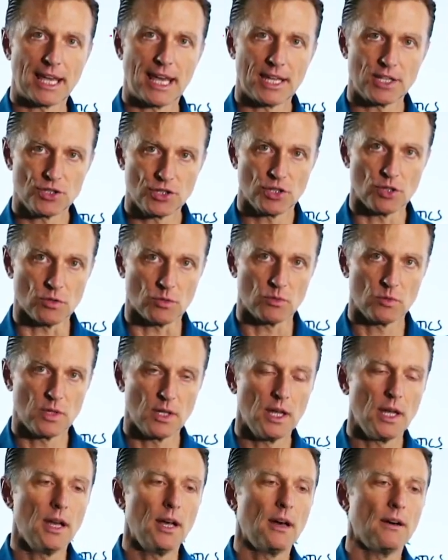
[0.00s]
K2.
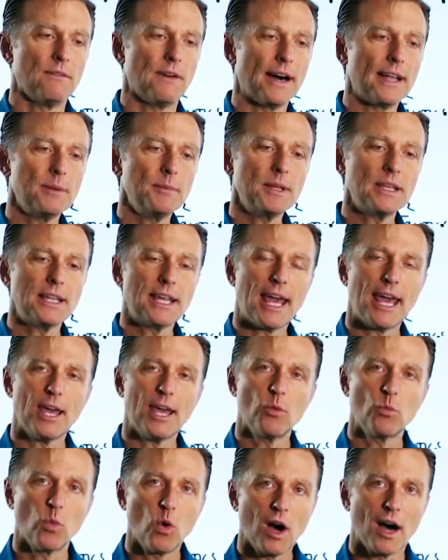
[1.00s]
Vitamin
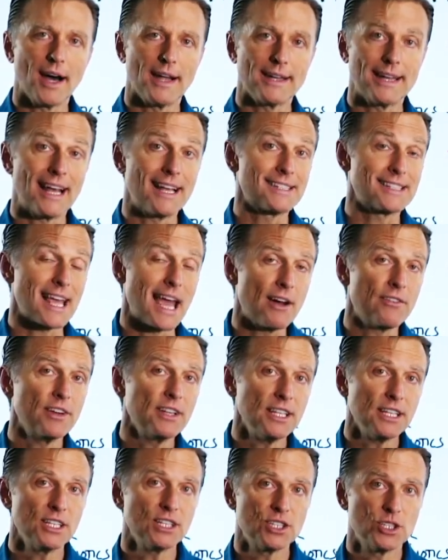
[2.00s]
K1 has
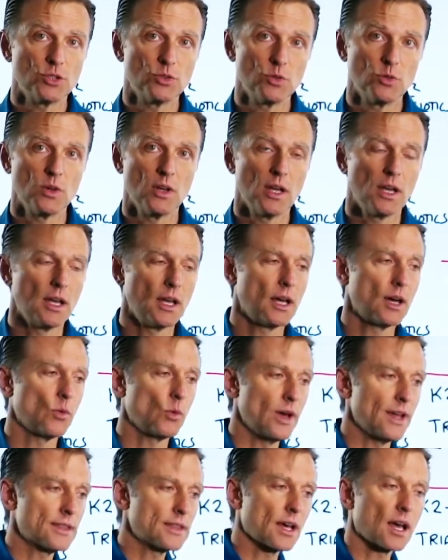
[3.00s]
everything to do
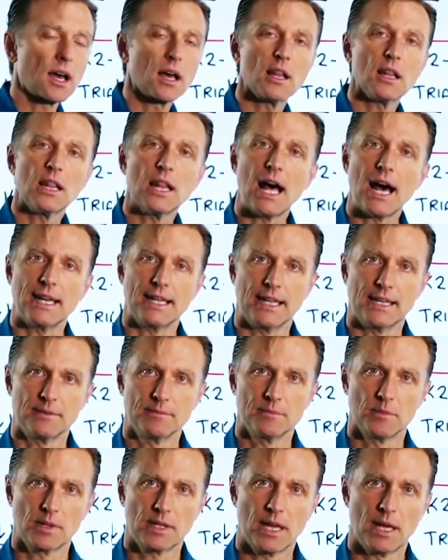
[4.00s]
with clotting,
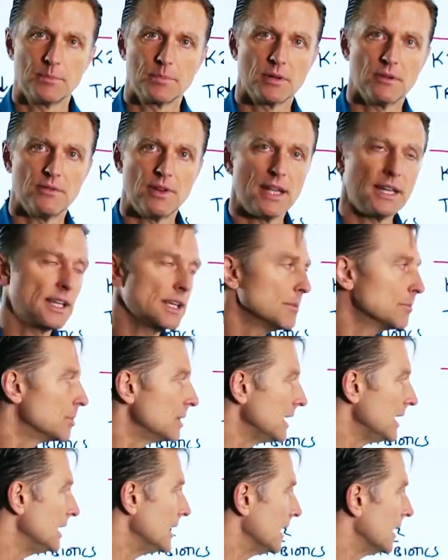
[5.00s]
okay, preventing
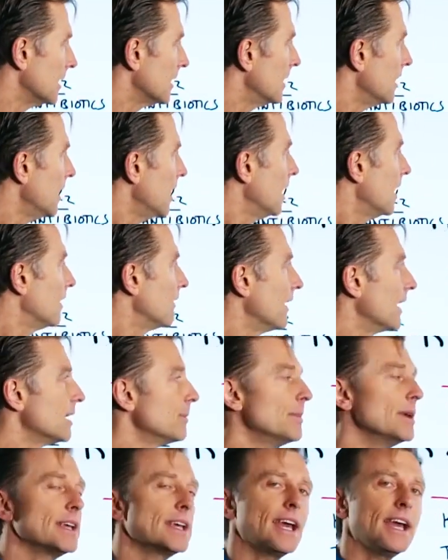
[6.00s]
bleeding.
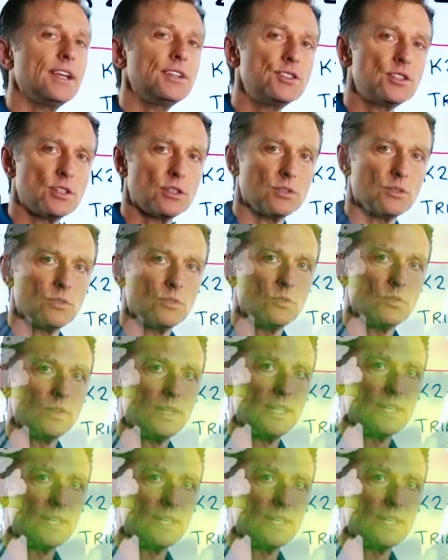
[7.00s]
Vitamin K2